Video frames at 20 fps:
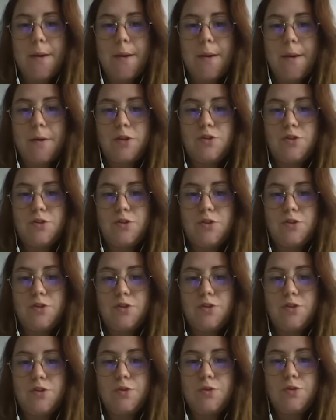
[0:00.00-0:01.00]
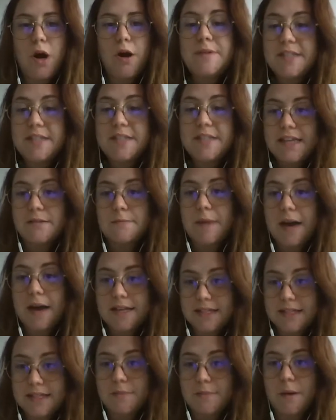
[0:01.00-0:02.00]
to obtain the
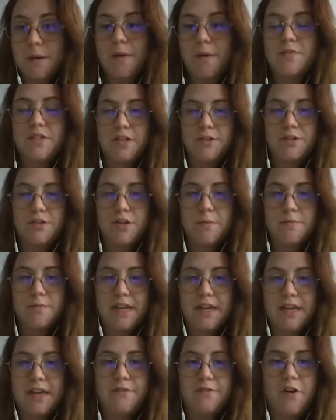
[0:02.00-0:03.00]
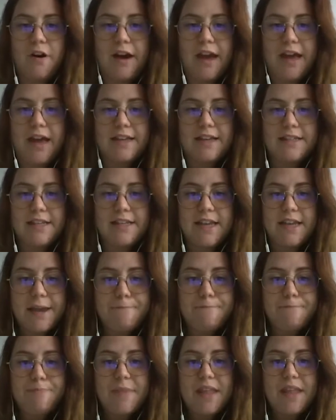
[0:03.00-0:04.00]
maximum of CO2 uptake for
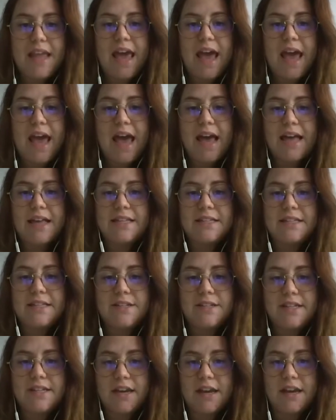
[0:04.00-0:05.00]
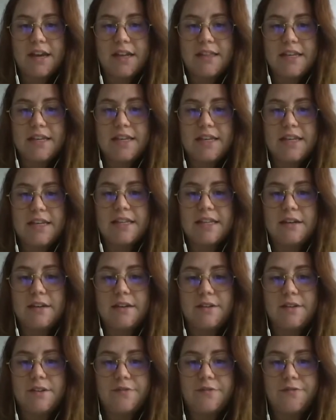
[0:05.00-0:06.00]
RCA. And the second
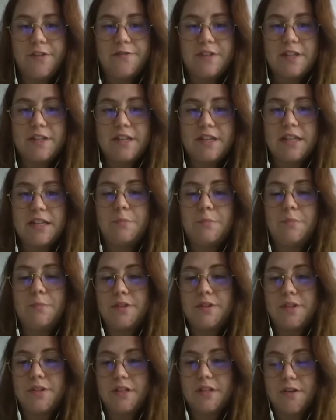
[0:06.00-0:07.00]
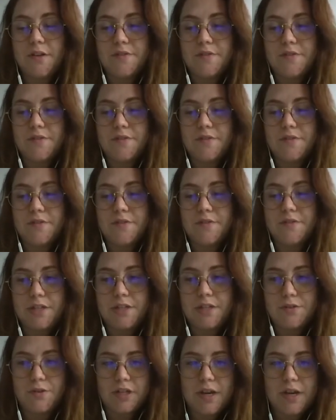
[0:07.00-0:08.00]
is 15% of
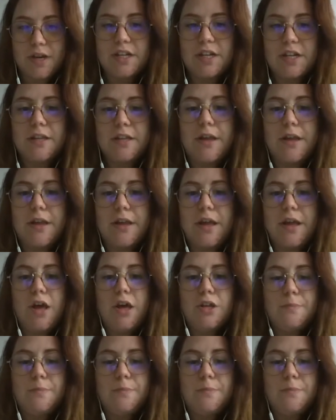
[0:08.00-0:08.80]
CO2 concentration